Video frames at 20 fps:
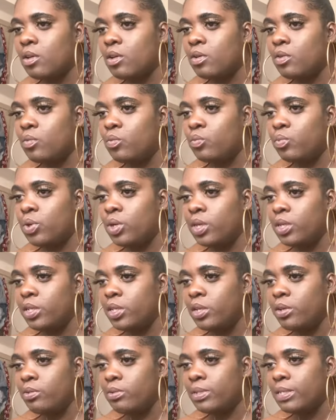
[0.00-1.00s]
Would
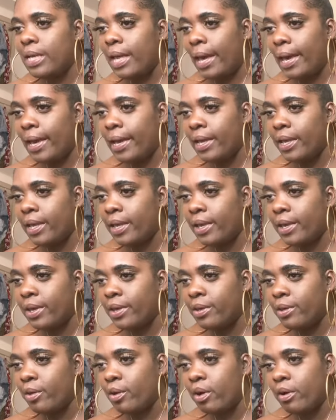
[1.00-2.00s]
you date
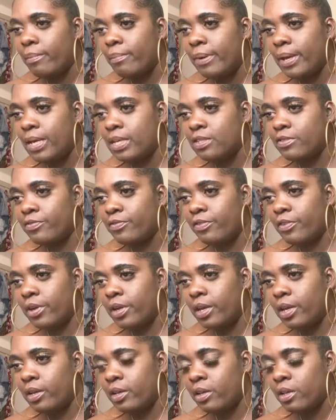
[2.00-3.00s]
your best
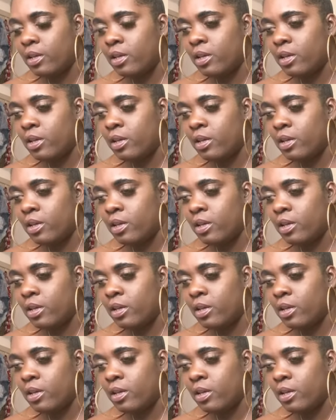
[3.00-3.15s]
friend?